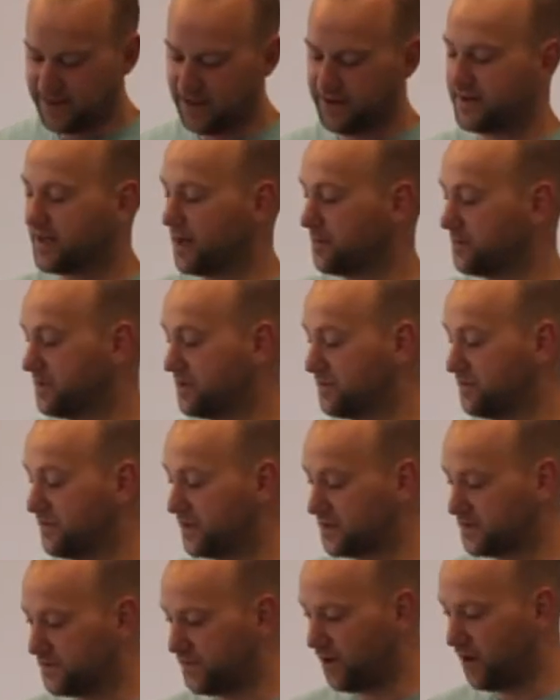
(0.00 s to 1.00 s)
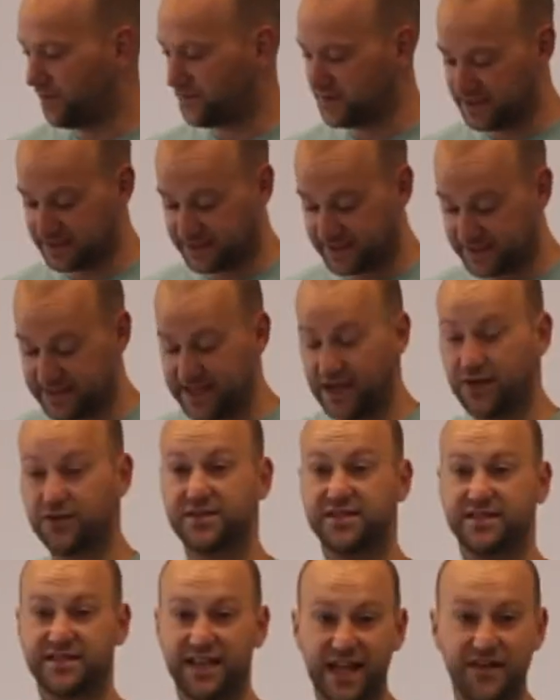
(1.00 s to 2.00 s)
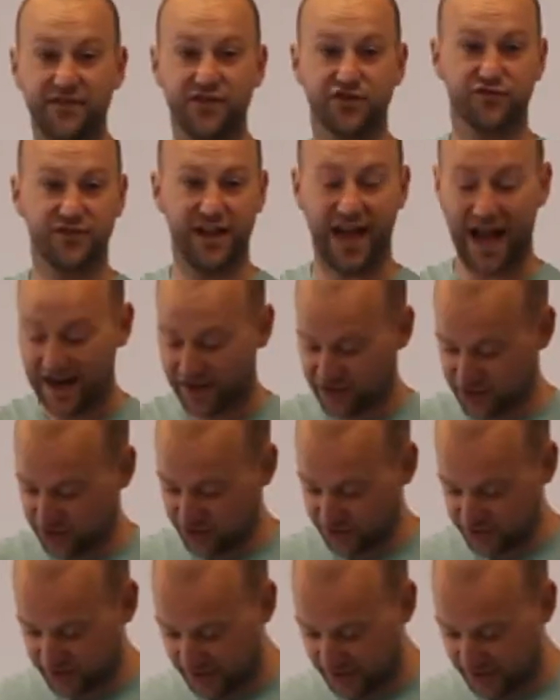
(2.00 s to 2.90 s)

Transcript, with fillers: then it comes into verse 5 and 6. This is how David's reaction to